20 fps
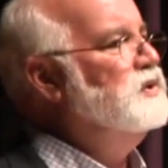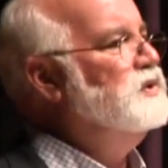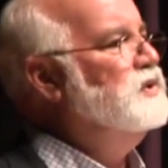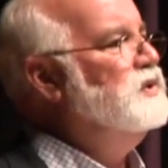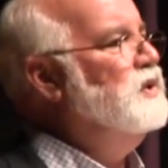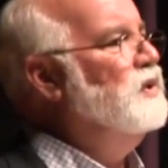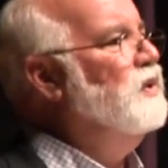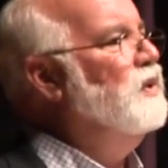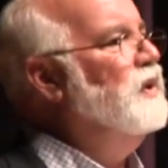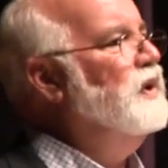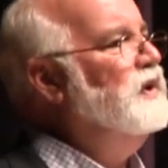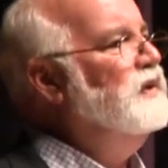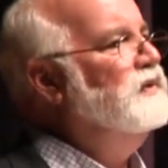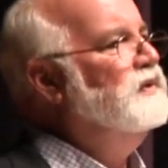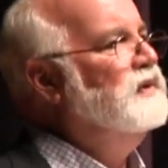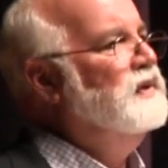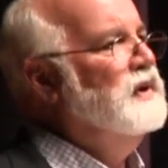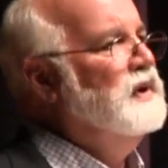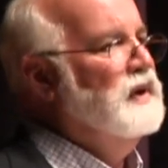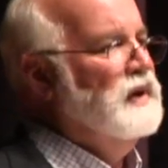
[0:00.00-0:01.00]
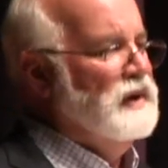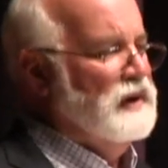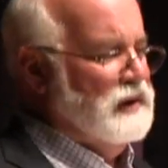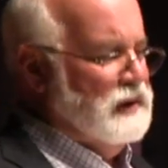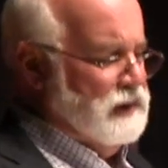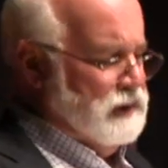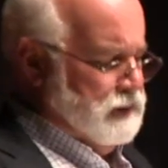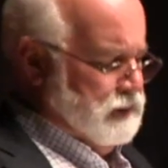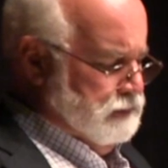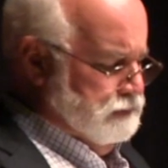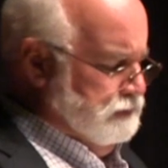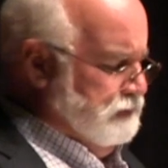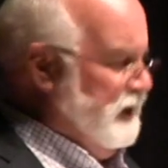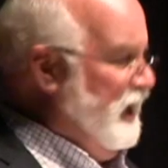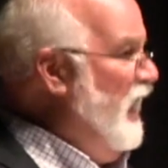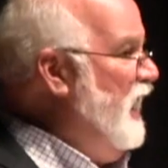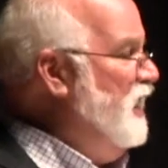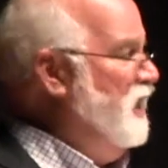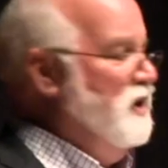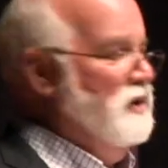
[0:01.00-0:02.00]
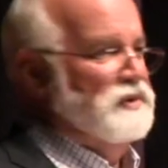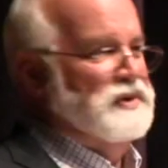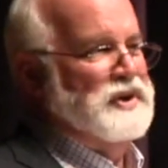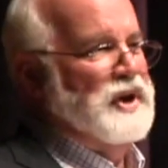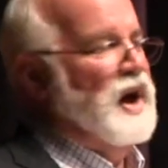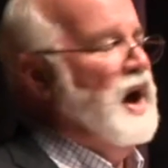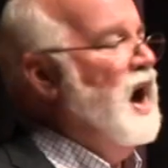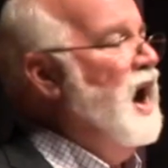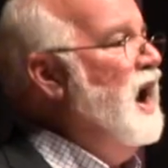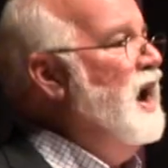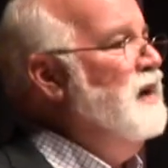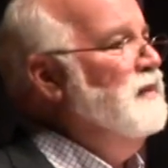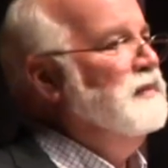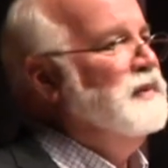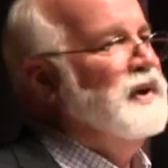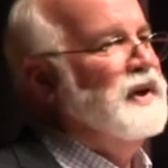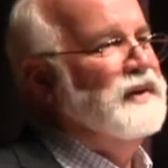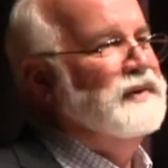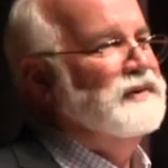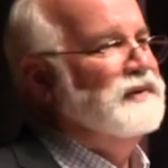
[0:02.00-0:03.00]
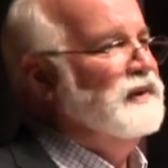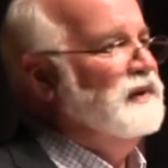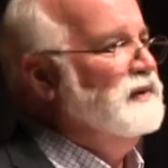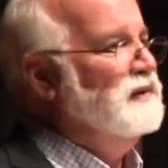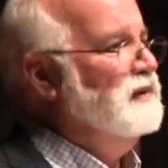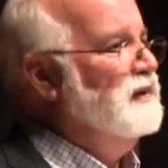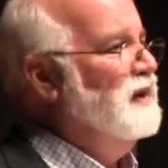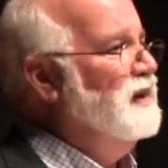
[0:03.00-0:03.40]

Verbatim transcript: stories. Take your time, because it